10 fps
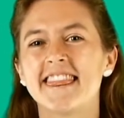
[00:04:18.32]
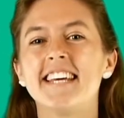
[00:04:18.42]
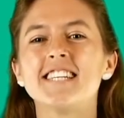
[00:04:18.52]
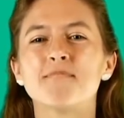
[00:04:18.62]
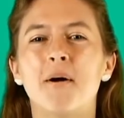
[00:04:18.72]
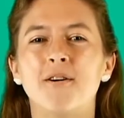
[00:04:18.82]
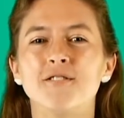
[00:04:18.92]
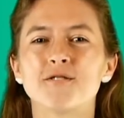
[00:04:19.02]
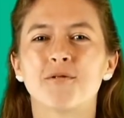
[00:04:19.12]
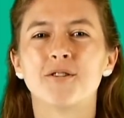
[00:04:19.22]
These
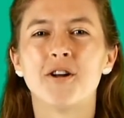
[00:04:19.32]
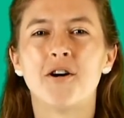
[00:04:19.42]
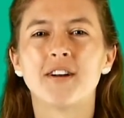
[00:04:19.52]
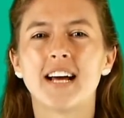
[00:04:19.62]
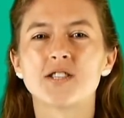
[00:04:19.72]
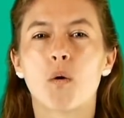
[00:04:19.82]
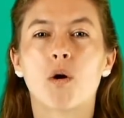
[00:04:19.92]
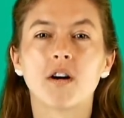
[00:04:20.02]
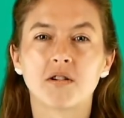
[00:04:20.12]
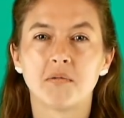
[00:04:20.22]
bones were known as
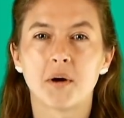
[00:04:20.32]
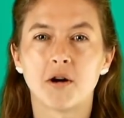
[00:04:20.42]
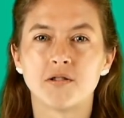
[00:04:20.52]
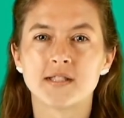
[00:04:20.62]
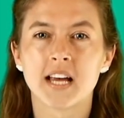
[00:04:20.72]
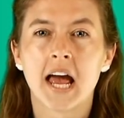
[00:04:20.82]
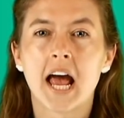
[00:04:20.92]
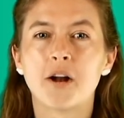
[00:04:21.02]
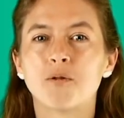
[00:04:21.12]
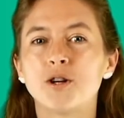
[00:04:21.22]
oracle bones
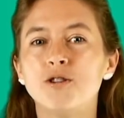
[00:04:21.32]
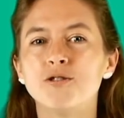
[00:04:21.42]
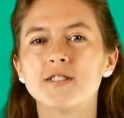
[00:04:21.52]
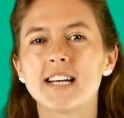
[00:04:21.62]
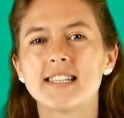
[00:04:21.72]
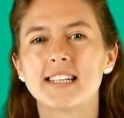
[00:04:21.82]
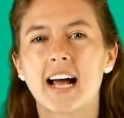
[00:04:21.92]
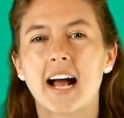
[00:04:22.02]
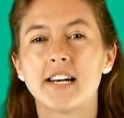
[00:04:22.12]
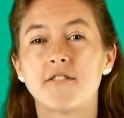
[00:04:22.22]
and were used as a
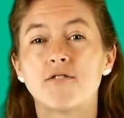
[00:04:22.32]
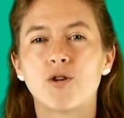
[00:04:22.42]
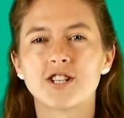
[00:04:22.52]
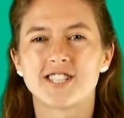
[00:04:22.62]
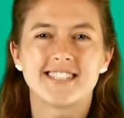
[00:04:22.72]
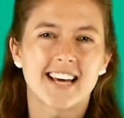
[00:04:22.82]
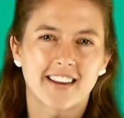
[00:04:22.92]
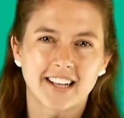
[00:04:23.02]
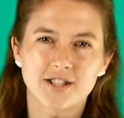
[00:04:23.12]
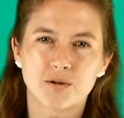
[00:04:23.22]
kind of
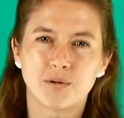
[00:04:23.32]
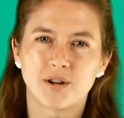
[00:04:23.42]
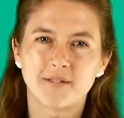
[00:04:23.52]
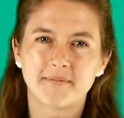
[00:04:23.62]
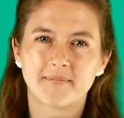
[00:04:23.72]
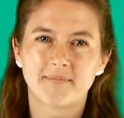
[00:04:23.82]
fortune-telling tool.